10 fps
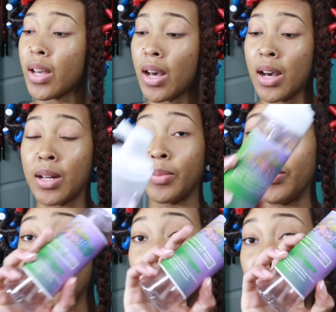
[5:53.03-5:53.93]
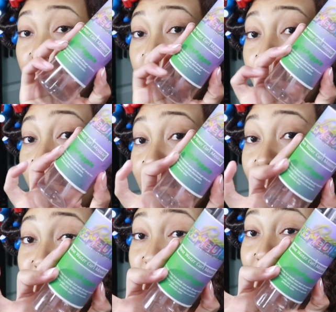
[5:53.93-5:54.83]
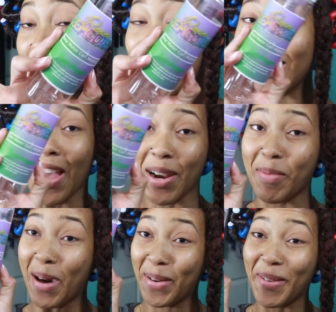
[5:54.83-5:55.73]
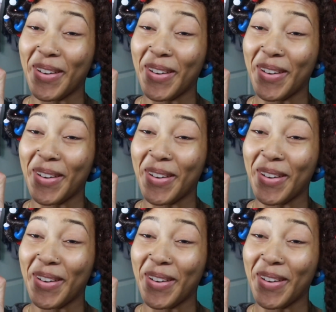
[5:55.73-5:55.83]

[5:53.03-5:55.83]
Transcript: Um, completely used the entire bottle.